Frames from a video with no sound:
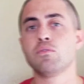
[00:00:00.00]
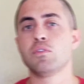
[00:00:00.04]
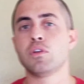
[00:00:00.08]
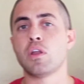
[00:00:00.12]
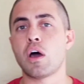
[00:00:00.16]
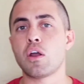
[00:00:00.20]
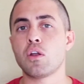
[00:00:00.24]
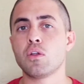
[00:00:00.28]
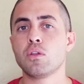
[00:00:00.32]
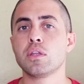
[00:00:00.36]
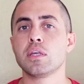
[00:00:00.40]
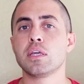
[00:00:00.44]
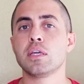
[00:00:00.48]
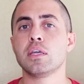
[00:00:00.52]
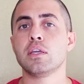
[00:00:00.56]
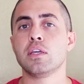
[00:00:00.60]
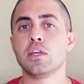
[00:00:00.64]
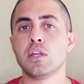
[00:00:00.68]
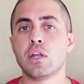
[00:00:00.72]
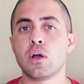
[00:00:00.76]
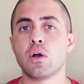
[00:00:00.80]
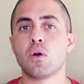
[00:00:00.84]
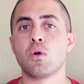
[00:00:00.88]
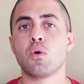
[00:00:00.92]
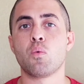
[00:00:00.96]
not
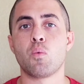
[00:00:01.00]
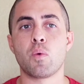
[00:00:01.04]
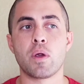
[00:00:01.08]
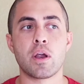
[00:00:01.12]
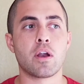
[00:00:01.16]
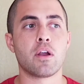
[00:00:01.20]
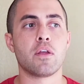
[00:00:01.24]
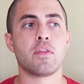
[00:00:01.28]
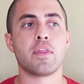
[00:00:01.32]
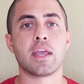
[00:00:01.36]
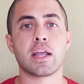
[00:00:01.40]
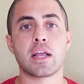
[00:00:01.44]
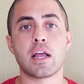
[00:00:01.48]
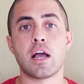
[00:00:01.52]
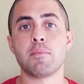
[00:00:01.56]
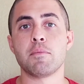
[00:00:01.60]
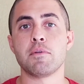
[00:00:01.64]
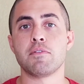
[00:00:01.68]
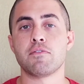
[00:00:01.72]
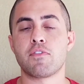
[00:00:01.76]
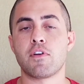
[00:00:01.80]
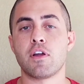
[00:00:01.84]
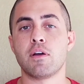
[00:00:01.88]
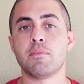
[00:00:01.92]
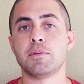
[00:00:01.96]
only, where are they
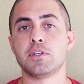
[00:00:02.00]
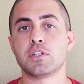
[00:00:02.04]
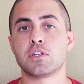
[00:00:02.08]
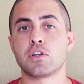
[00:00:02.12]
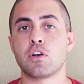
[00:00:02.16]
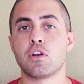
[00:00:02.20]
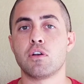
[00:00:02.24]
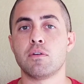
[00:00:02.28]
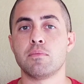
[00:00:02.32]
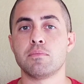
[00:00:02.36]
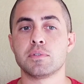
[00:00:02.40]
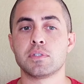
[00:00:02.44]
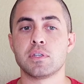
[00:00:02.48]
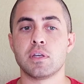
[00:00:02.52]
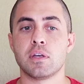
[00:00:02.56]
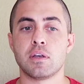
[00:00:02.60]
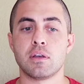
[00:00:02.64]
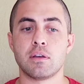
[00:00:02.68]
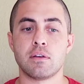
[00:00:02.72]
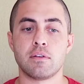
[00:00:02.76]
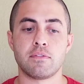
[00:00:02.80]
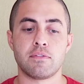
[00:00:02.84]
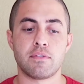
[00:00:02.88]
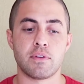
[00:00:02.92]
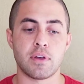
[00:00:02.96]
coming from in terms
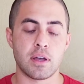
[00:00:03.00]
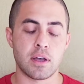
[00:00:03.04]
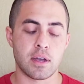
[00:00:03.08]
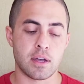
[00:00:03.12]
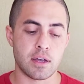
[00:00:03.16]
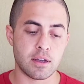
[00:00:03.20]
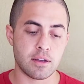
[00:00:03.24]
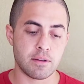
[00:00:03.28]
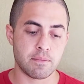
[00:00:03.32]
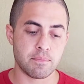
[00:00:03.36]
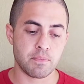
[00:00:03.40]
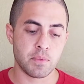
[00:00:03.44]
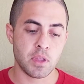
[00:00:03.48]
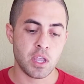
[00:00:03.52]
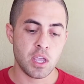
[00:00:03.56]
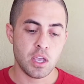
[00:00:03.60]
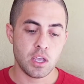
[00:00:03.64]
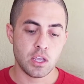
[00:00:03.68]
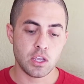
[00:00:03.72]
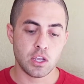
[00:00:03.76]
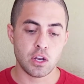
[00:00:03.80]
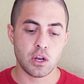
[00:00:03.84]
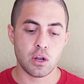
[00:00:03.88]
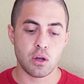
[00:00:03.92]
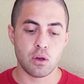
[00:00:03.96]
of,
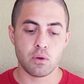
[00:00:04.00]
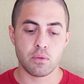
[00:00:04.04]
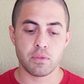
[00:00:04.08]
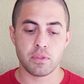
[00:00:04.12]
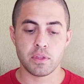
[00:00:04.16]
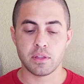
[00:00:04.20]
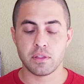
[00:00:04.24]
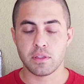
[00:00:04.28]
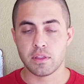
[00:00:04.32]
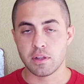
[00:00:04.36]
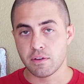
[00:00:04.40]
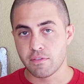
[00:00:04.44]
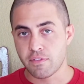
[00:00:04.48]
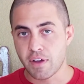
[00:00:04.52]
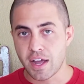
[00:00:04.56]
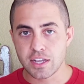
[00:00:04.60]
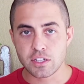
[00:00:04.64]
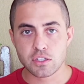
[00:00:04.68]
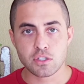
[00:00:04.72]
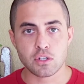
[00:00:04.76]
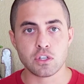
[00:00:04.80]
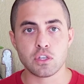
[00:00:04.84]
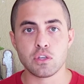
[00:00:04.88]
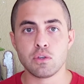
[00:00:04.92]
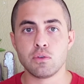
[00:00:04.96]
the
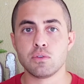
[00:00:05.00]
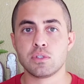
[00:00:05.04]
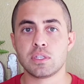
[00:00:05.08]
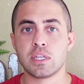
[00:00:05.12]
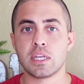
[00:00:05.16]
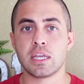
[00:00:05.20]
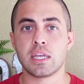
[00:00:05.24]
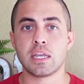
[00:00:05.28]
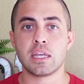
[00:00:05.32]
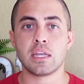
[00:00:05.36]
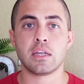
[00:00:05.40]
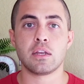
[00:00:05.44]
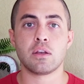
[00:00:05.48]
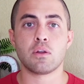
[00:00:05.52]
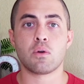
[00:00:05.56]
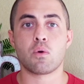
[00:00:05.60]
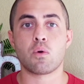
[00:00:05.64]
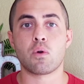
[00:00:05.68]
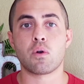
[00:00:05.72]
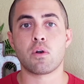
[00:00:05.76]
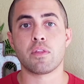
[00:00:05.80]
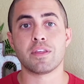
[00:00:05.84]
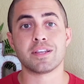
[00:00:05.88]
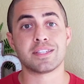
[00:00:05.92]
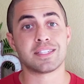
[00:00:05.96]
device they're using
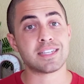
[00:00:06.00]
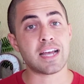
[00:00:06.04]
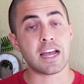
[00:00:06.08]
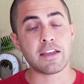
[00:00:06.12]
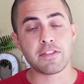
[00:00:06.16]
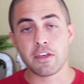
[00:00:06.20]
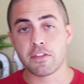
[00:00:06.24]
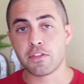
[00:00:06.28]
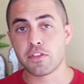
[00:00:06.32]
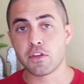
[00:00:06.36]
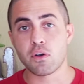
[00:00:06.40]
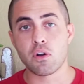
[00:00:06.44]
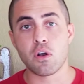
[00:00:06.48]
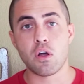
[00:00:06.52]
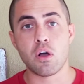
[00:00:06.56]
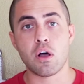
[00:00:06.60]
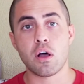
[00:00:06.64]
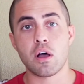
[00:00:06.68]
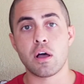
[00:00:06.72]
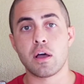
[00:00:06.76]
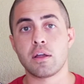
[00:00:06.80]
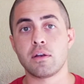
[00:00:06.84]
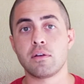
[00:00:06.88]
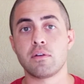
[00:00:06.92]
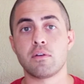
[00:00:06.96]
or the site that they're
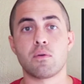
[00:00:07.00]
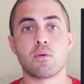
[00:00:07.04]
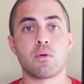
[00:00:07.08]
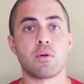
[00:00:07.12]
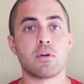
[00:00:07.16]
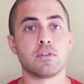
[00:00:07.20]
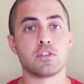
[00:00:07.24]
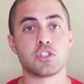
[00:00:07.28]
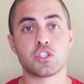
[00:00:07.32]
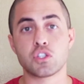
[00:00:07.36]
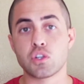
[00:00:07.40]
on or